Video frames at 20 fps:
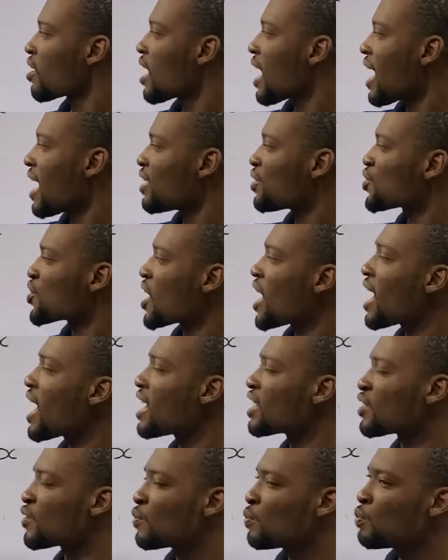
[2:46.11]
I try
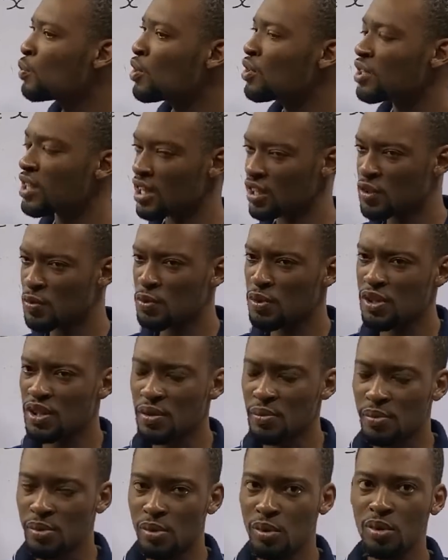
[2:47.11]
as much as
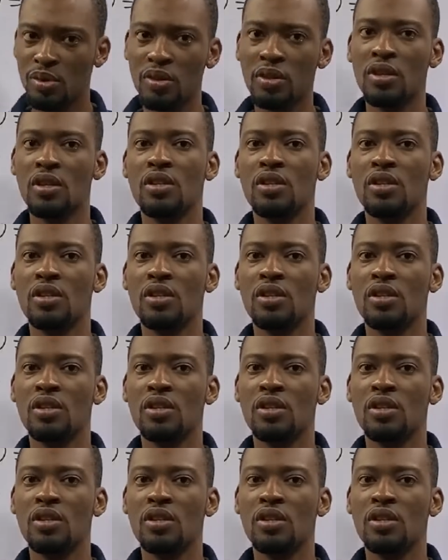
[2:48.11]
possible